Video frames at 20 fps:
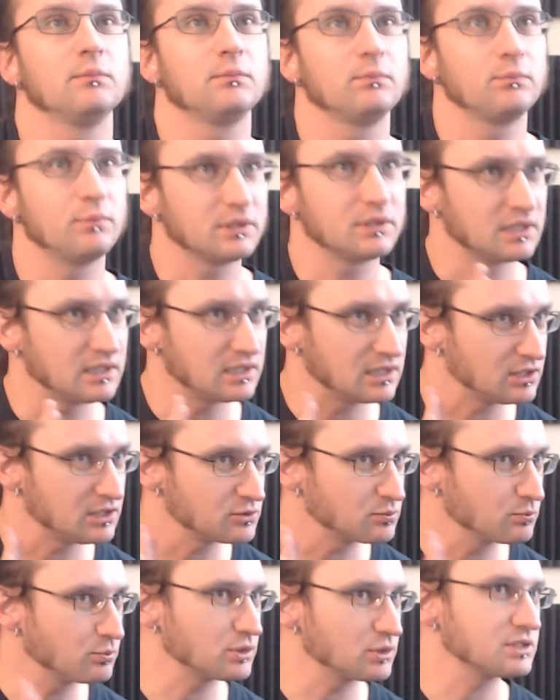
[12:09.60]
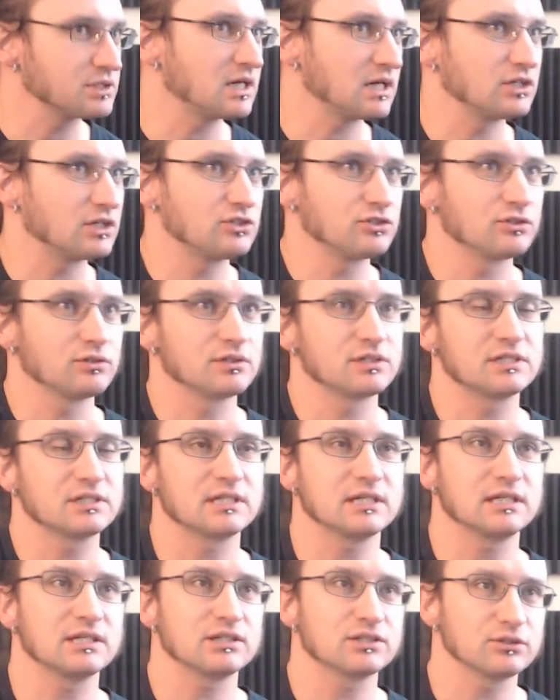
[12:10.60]
but then they just push that endurance
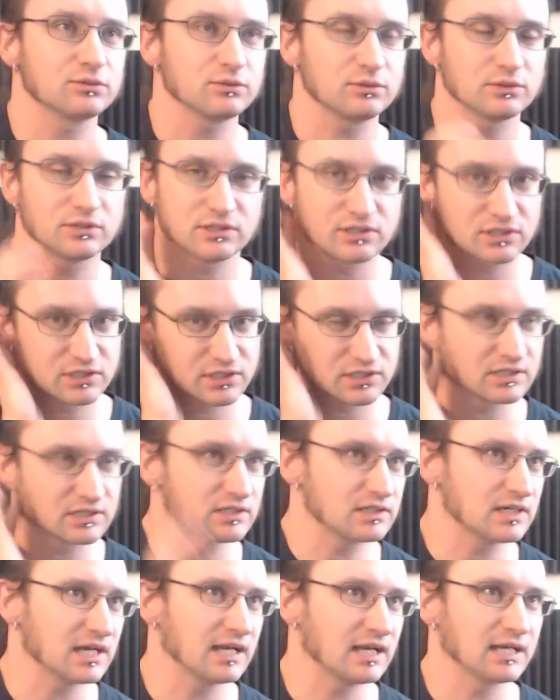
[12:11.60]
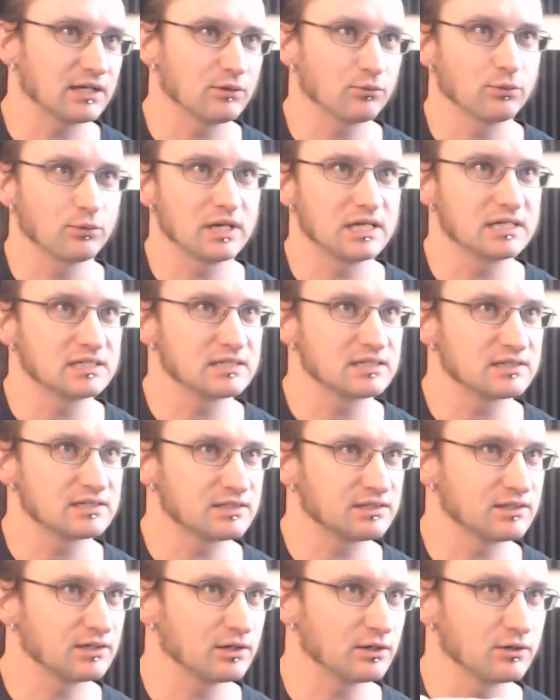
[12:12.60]
thing, so it just it's kind of like
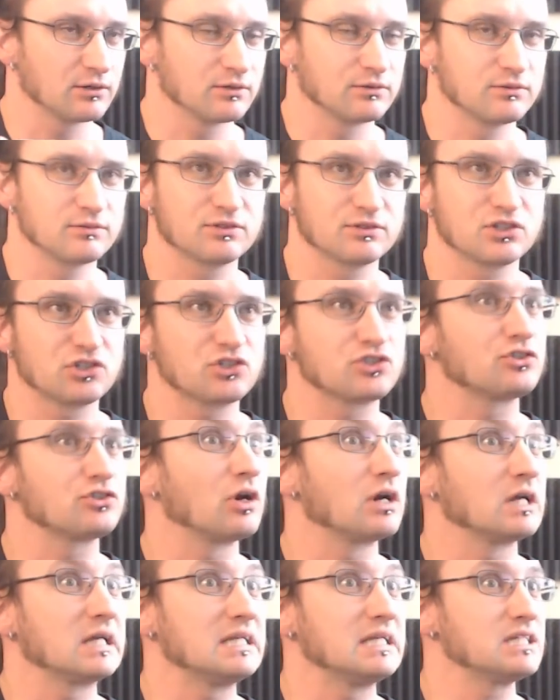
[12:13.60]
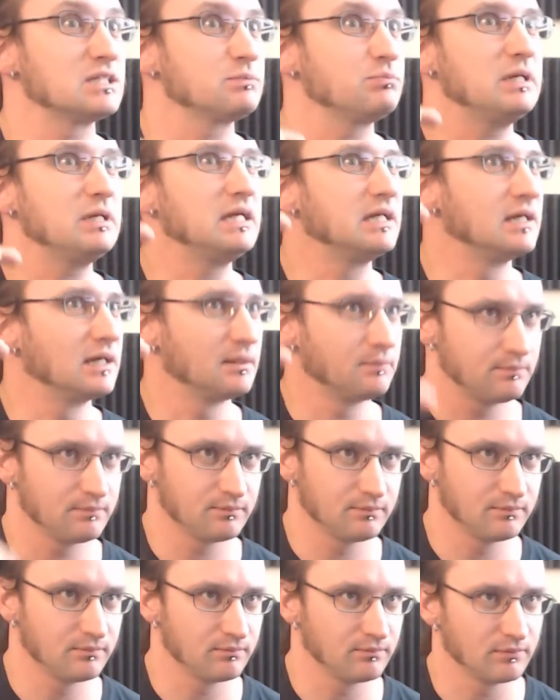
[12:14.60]
raises their starting speed up
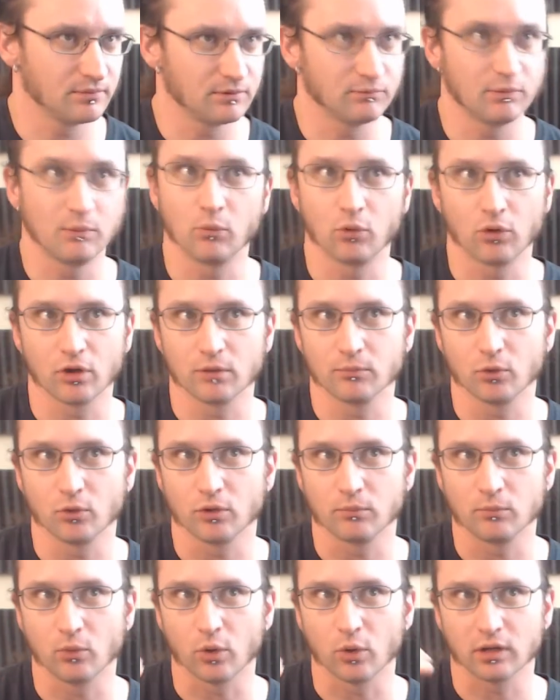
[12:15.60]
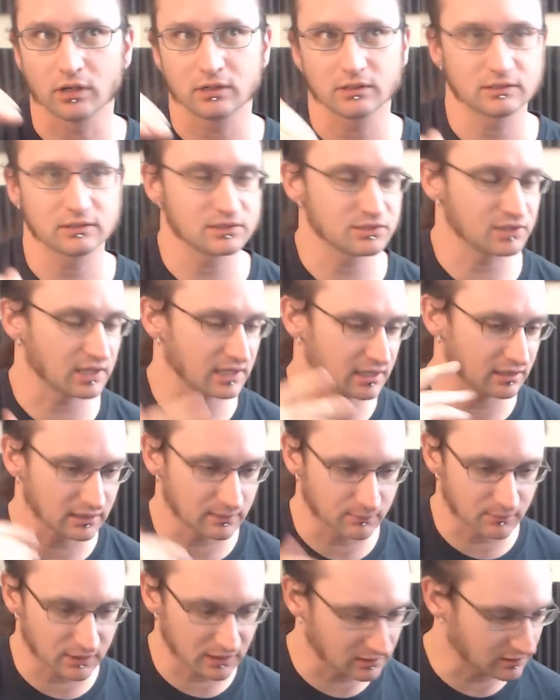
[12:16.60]
a little bit more and more and more, just like
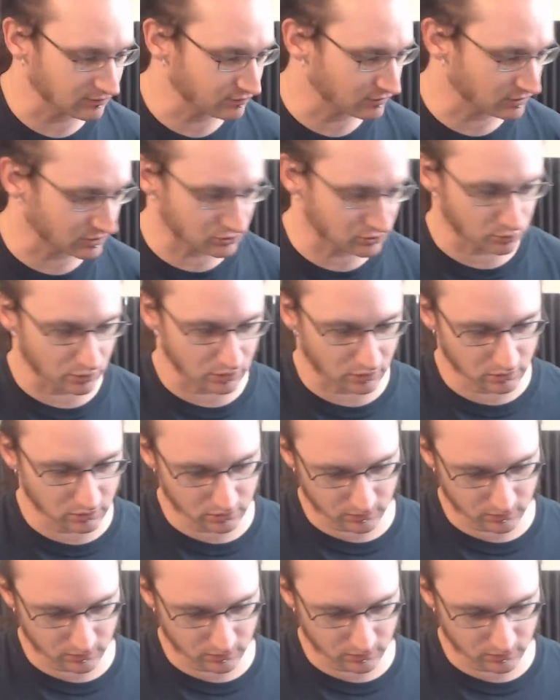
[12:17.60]
Olympic lifters will